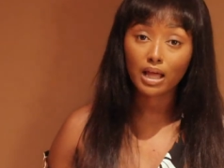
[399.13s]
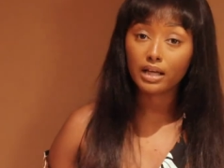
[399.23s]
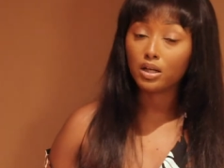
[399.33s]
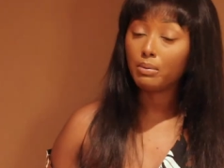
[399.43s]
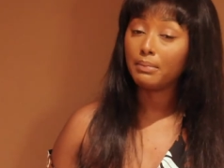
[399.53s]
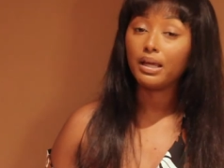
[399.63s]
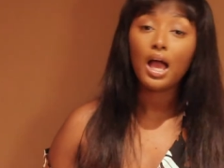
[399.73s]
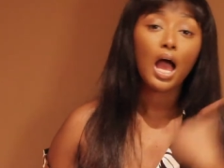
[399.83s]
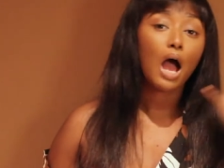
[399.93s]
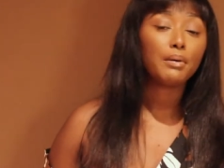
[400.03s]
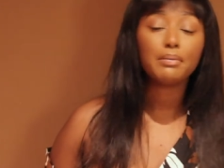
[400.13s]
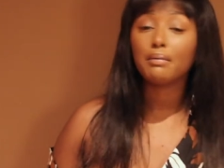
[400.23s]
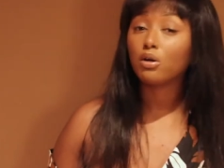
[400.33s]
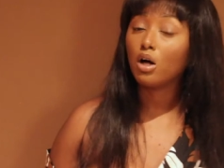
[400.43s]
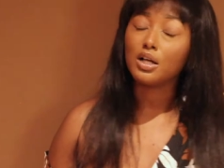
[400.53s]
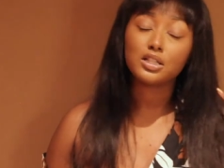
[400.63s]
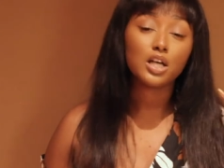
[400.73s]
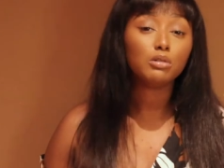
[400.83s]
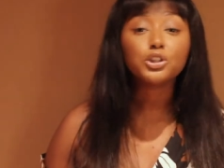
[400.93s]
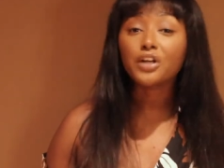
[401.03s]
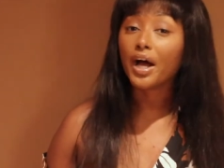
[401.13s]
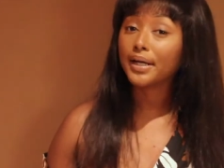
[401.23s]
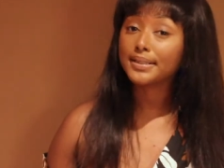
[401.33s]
like, no, baby. I want to be able to call a tow truck.